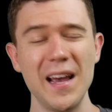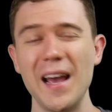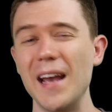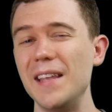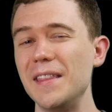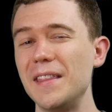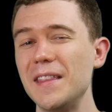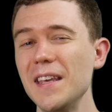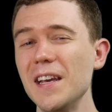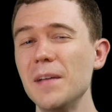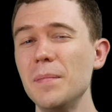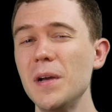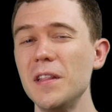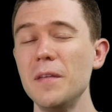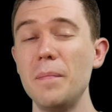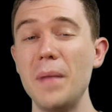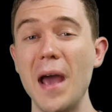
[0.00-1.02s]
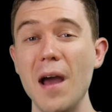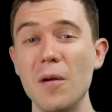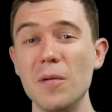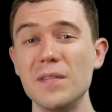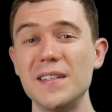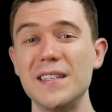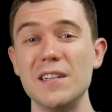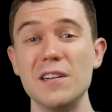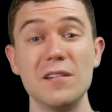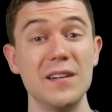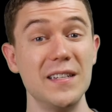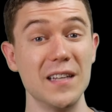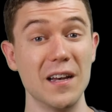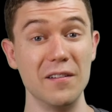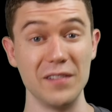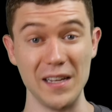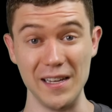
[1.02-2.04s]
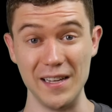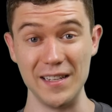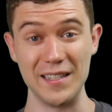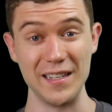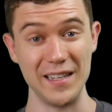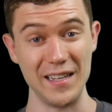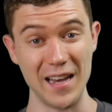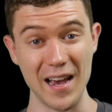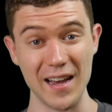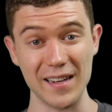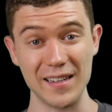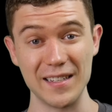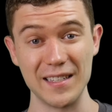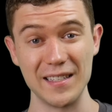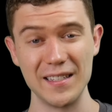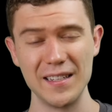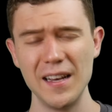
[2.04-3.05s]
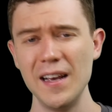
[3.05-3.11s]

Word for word: and think about the power series of e to the x.